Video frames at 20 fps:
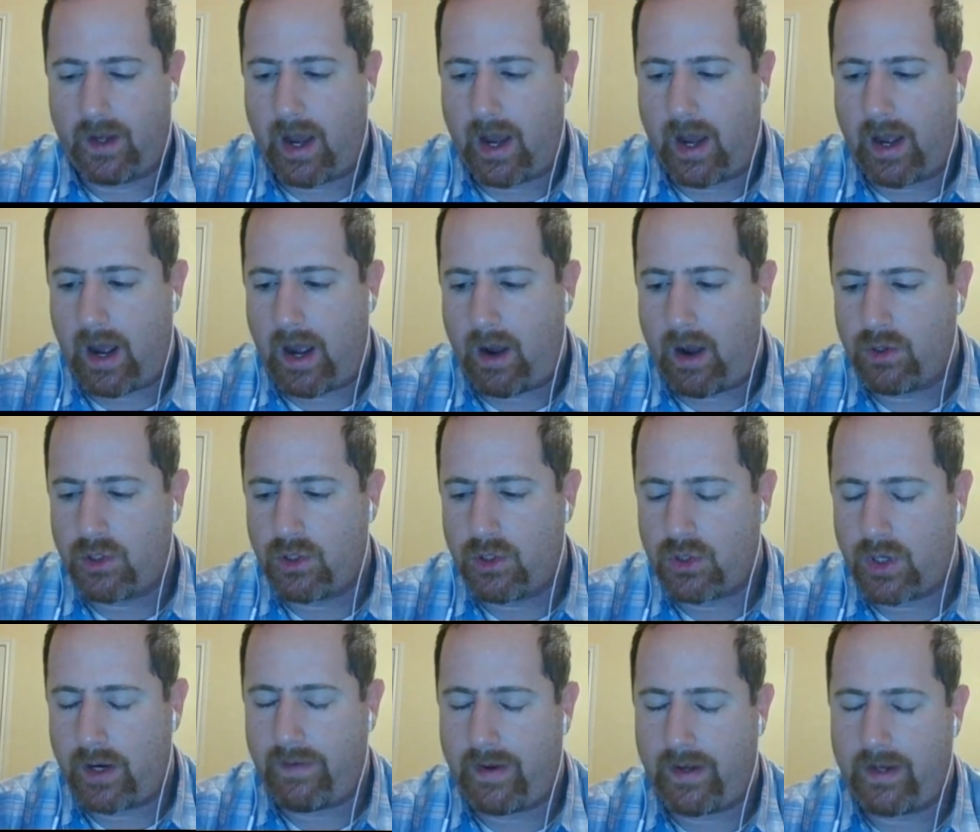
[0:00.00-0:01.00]
I always
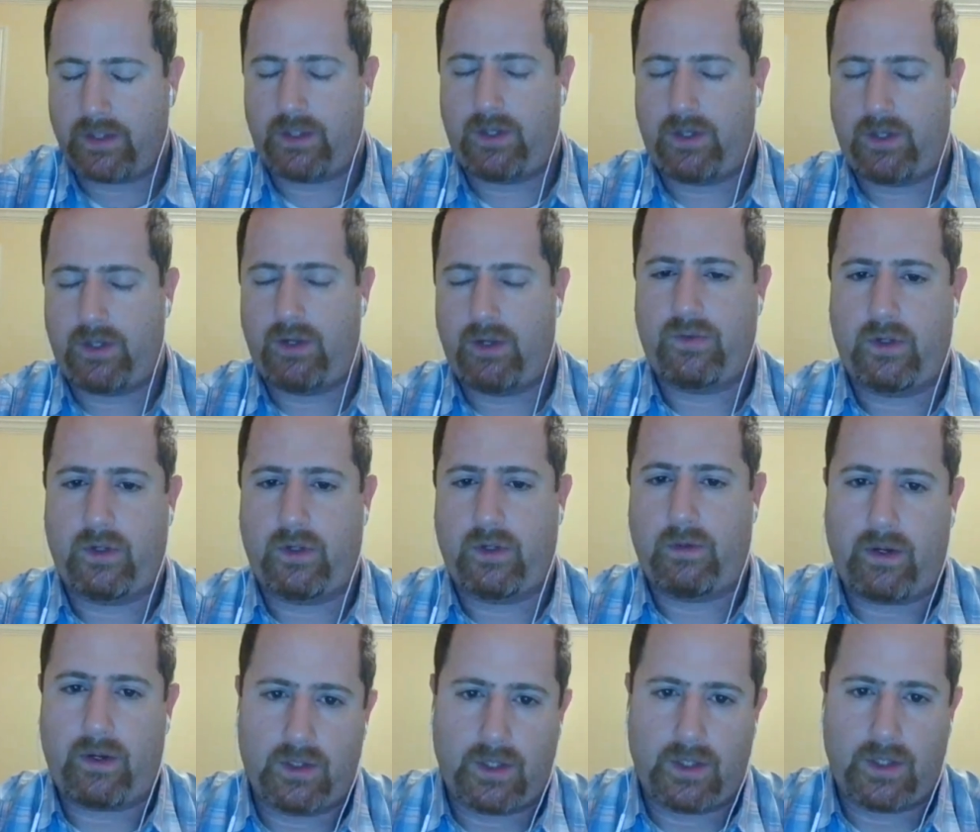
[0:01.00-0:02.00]
try and find excuses for the
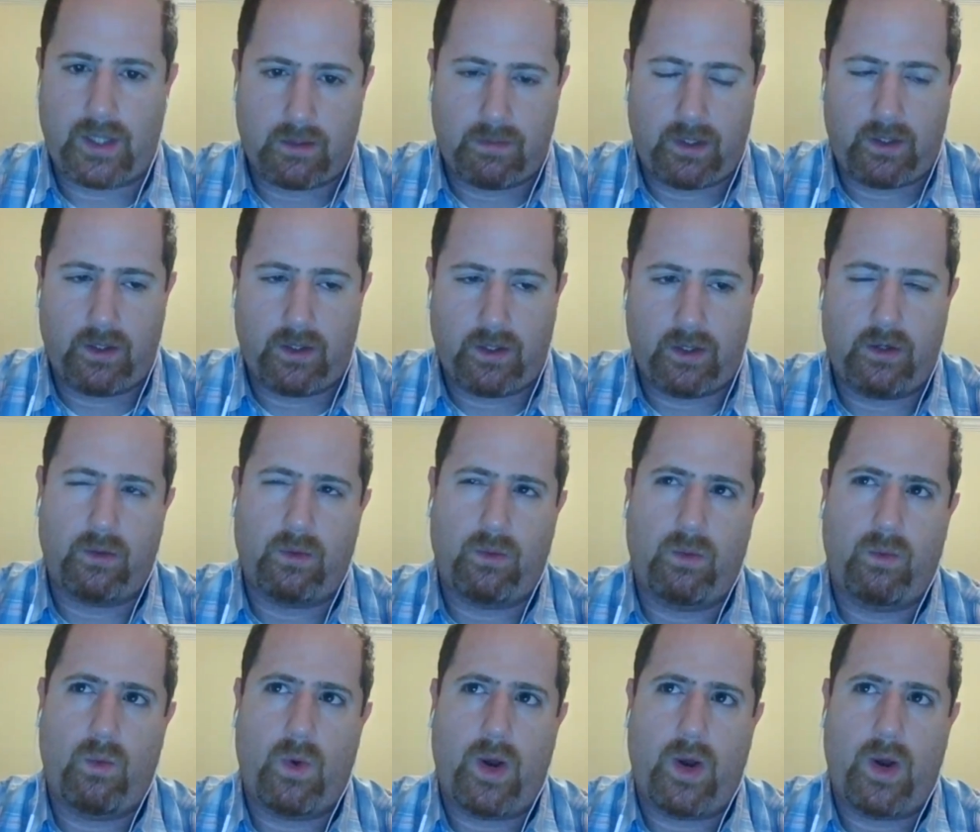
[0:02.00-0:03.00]
Bengals not to be good or
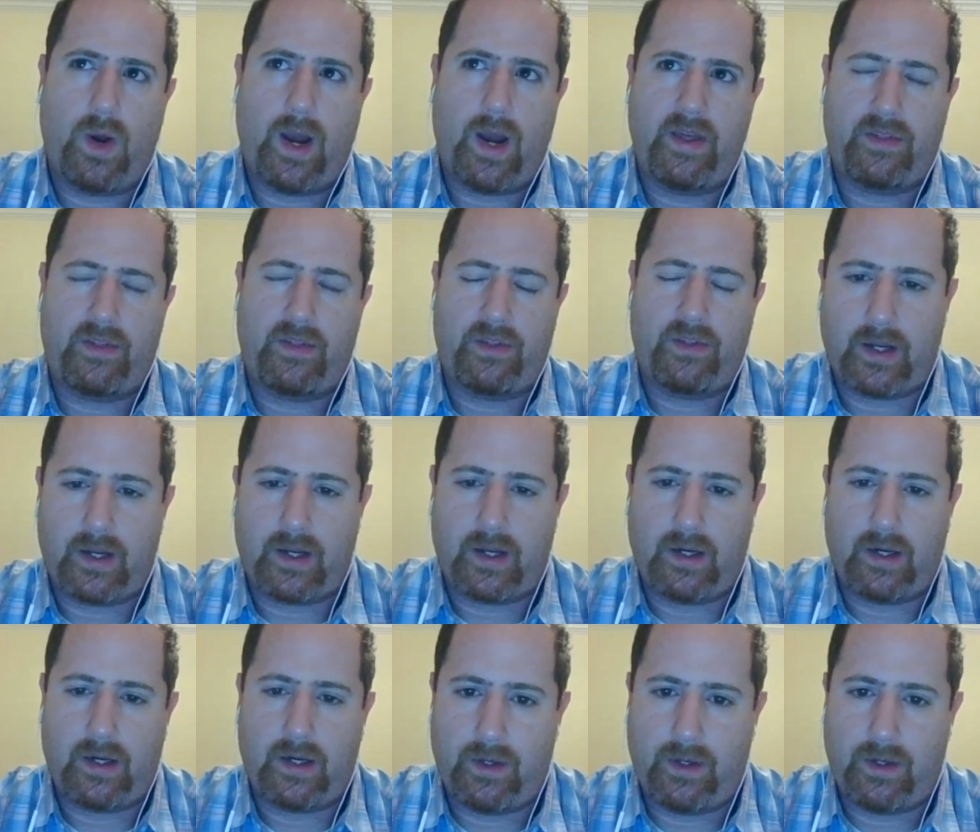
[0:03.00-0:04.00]
why I think they're not going to be
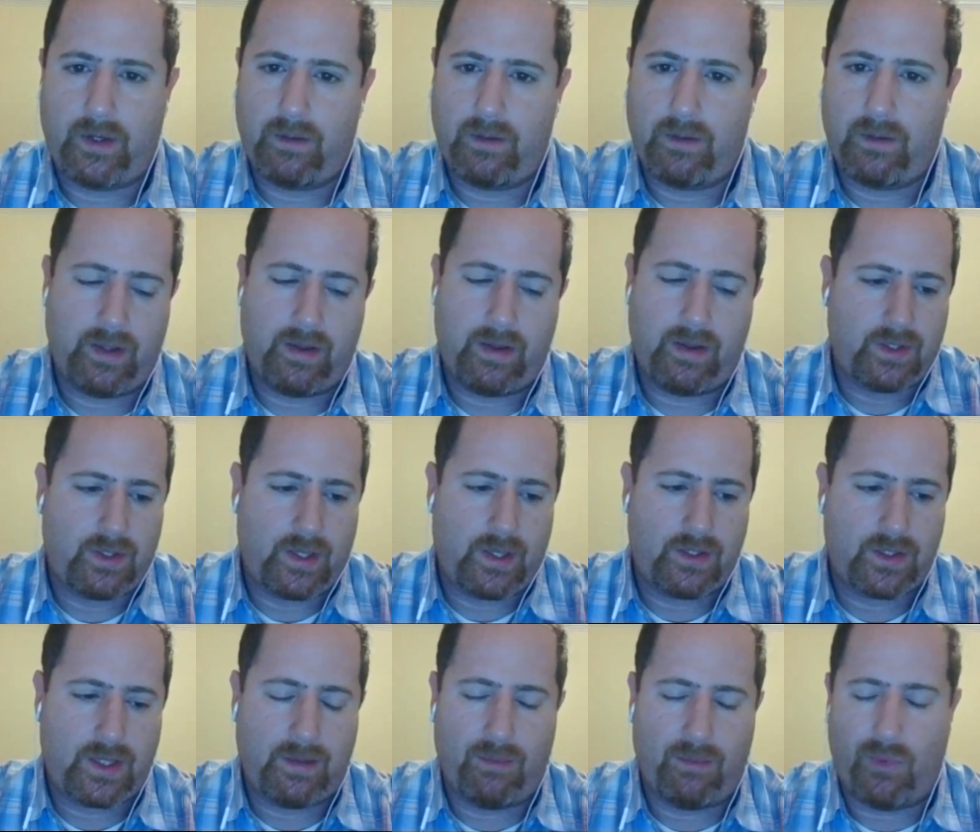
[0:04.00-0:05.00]
good, but they just
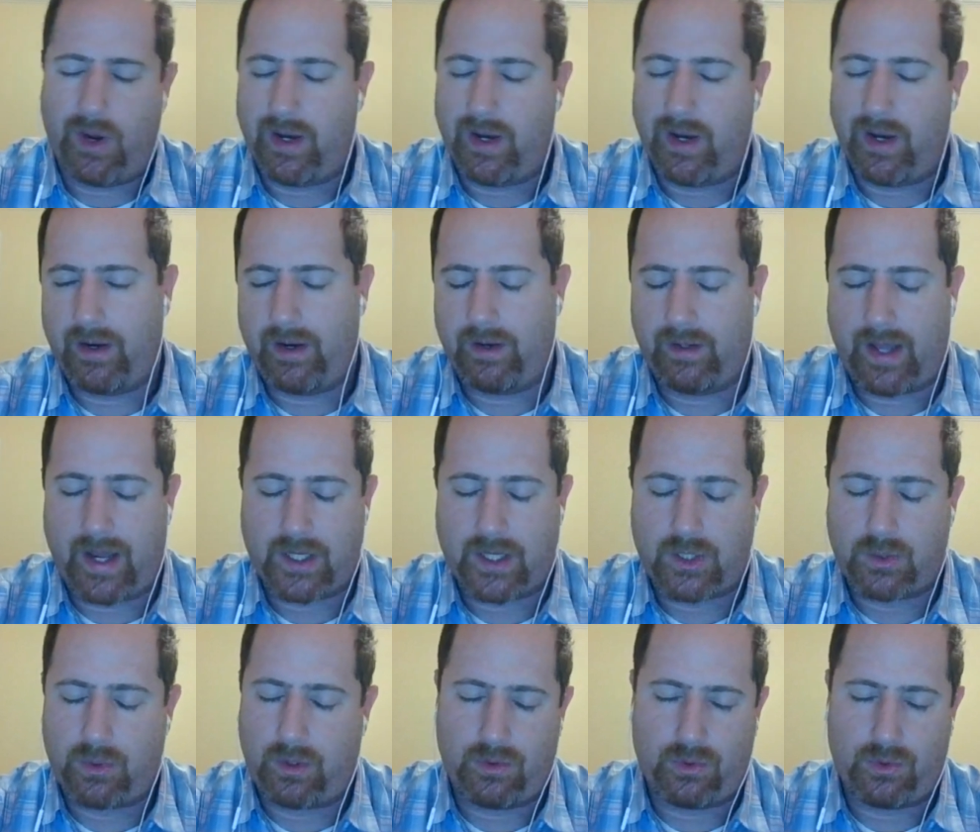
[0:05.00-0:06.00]
keep winning. And
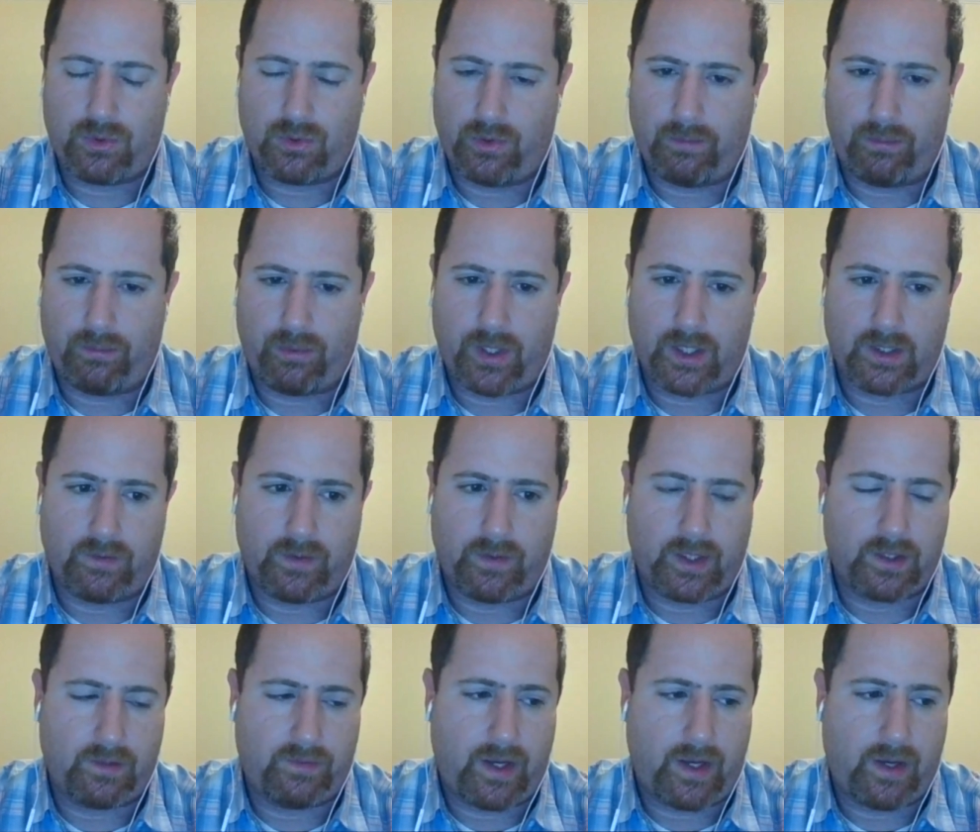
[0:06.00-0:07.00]
last week was really impressive
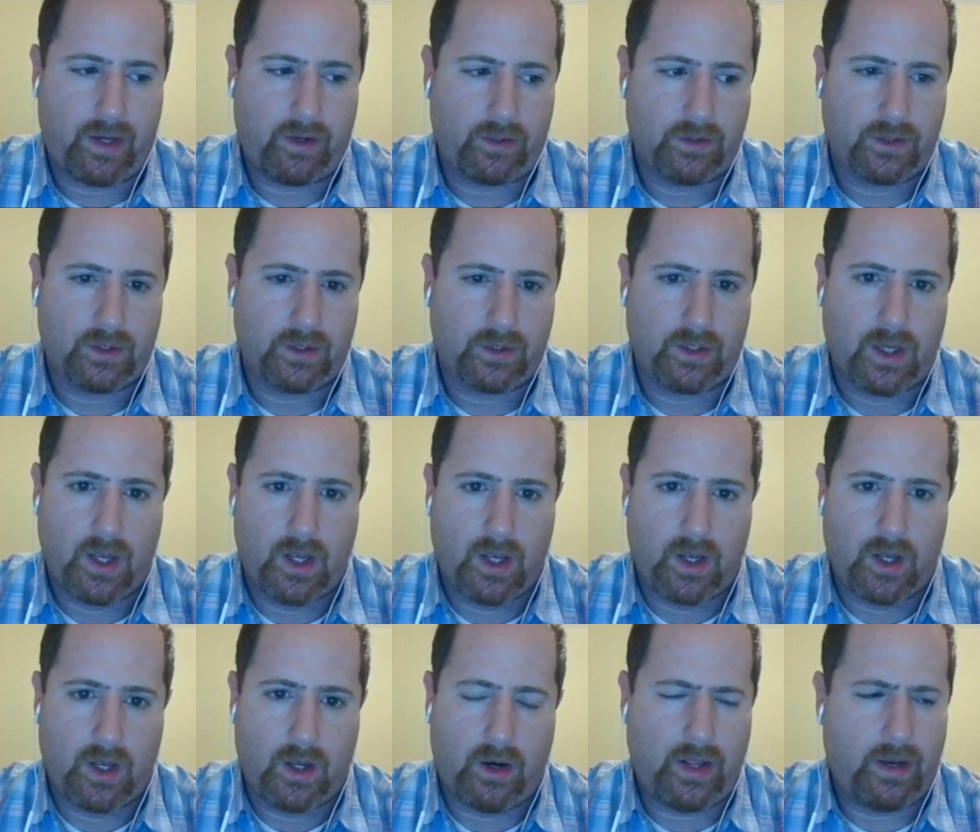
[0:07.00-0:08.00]
against the Falcons.
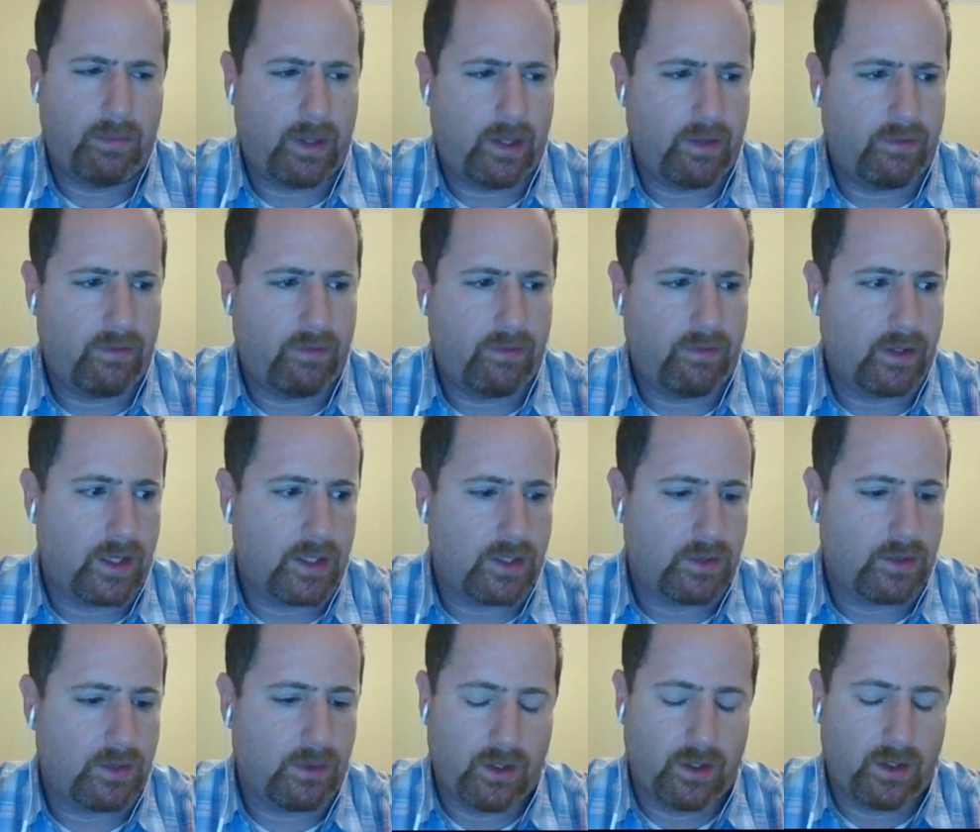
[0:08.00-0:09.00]
But they didn't play the Falcons
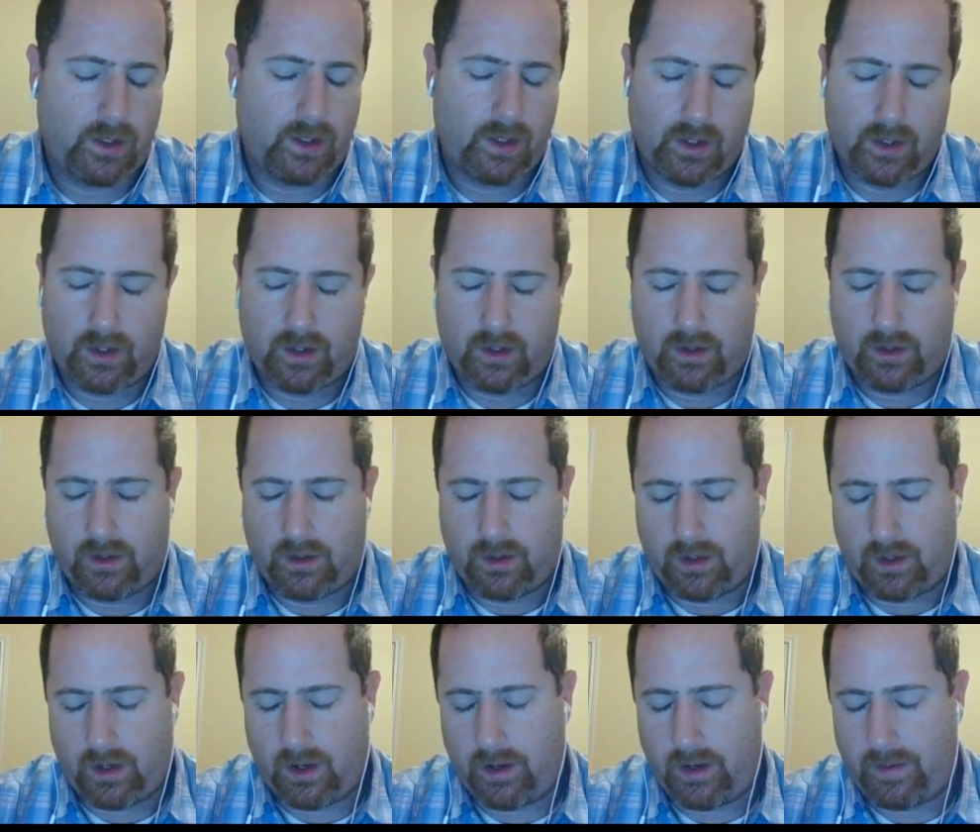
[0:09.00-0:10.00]
last week.
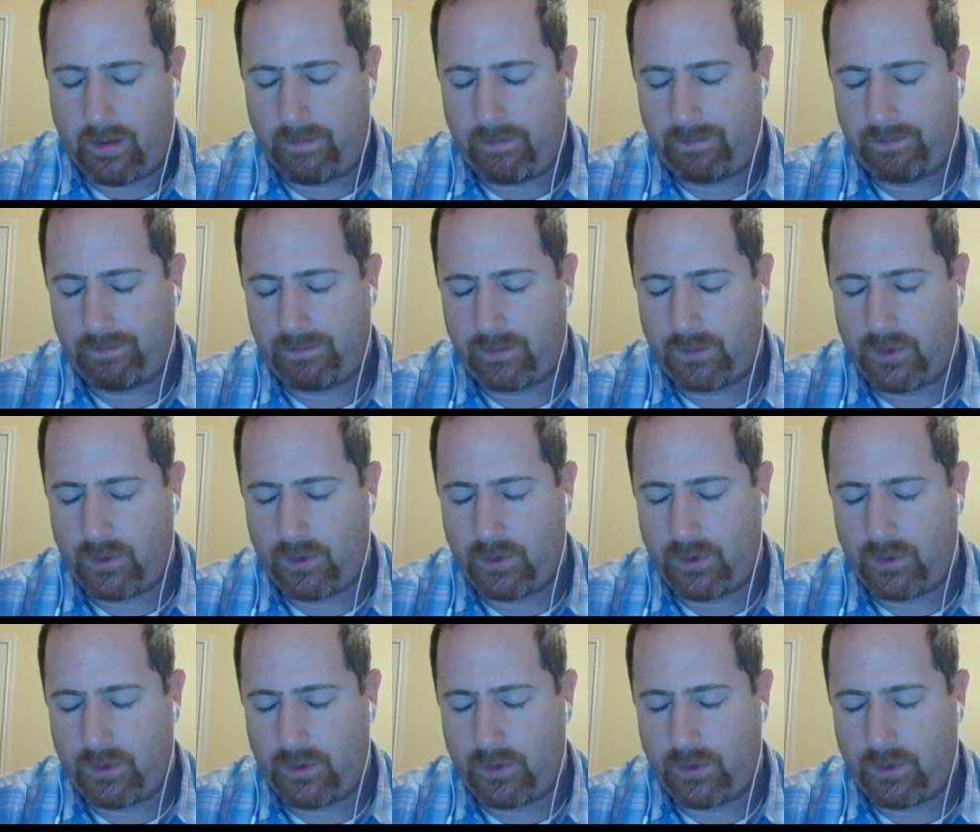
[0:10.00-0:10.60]
Who